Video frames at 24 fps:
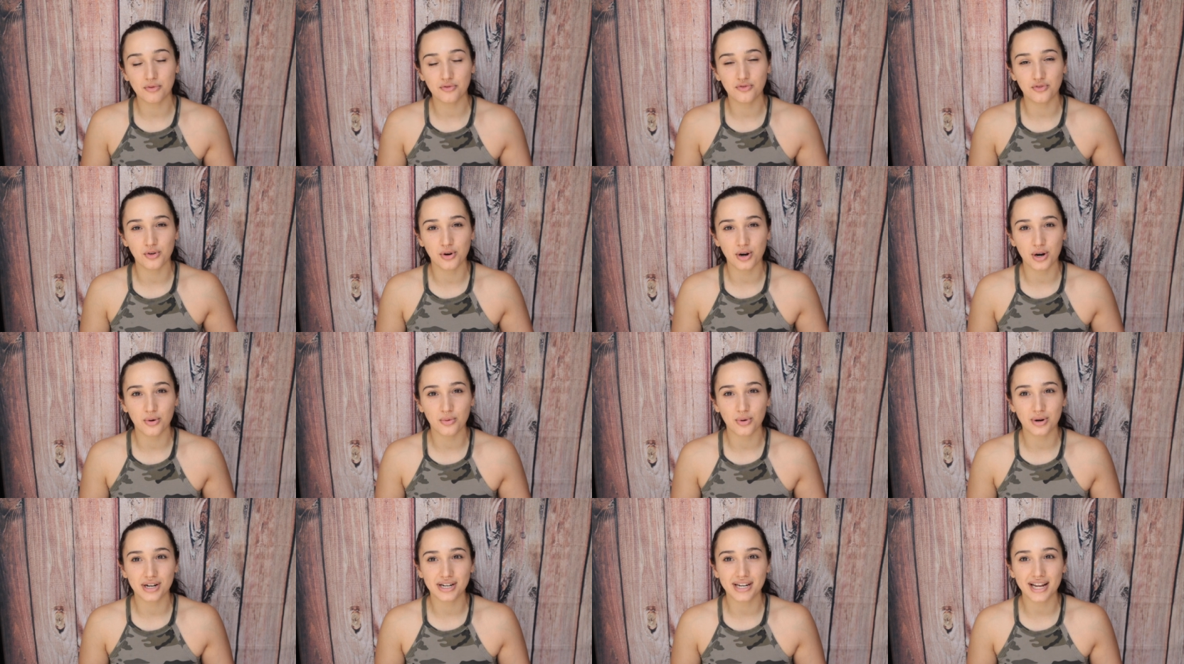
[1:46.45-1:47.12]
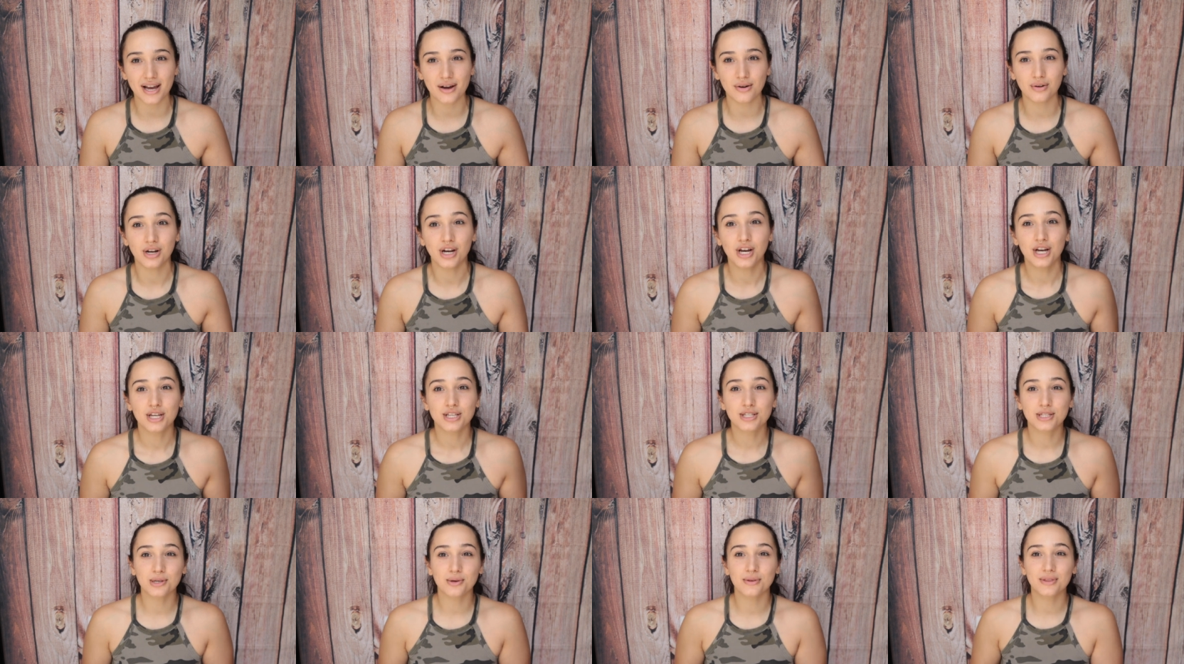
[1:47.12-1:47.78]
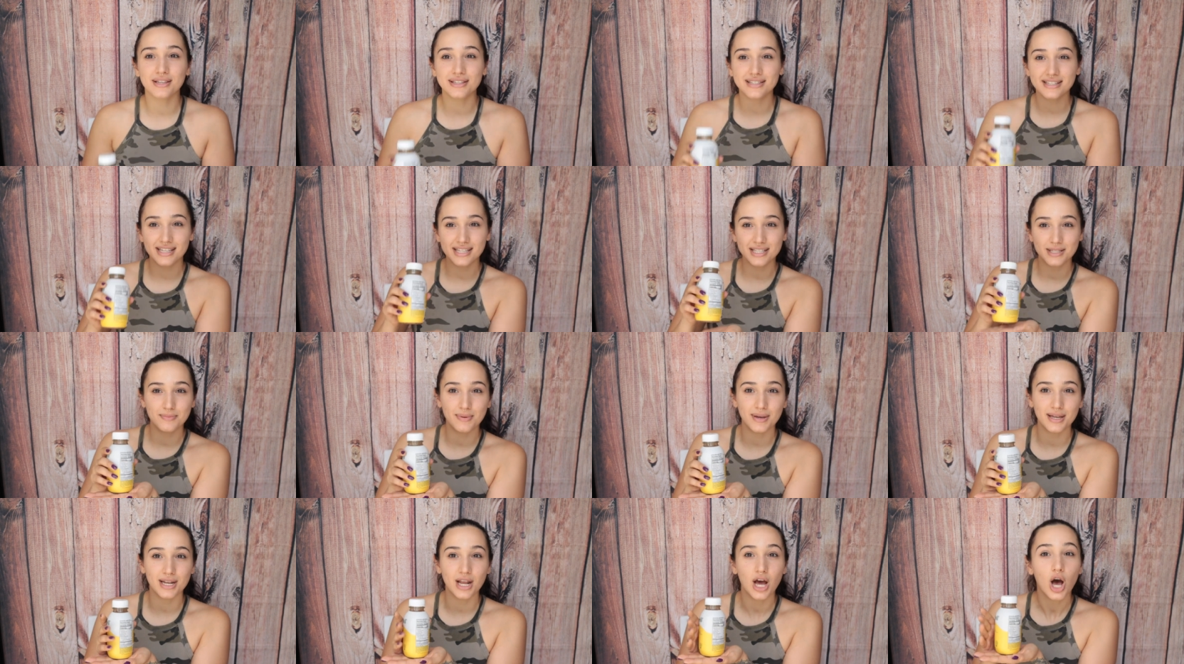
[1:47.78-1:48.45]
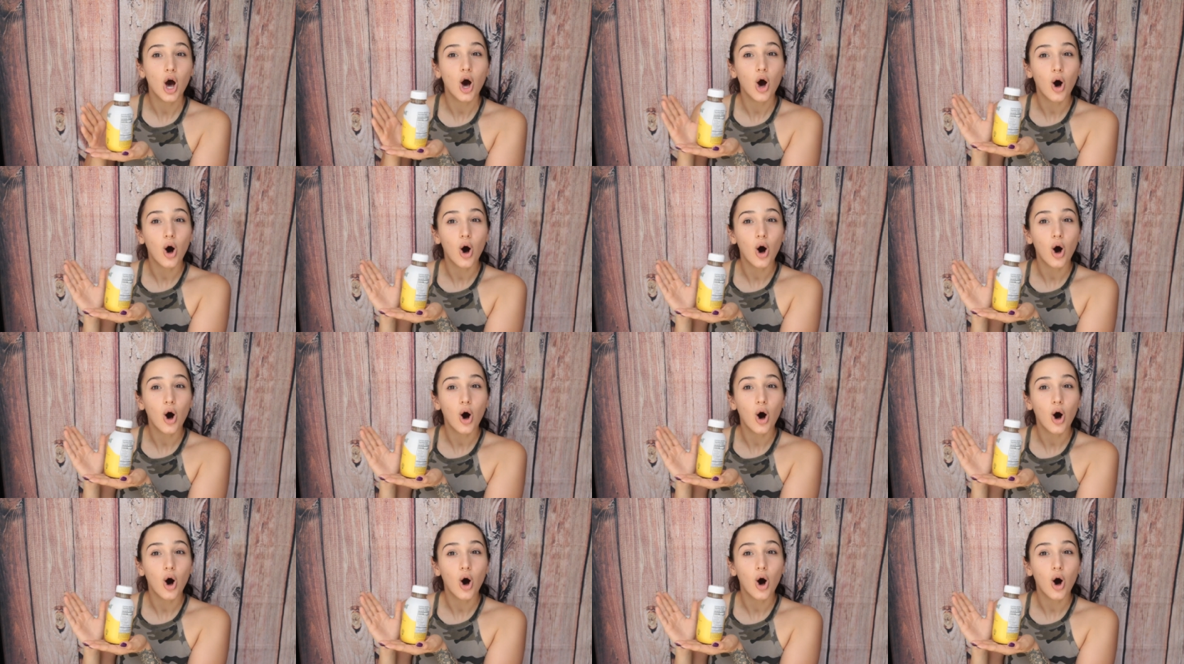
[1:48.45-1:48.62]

before a workout. So this has been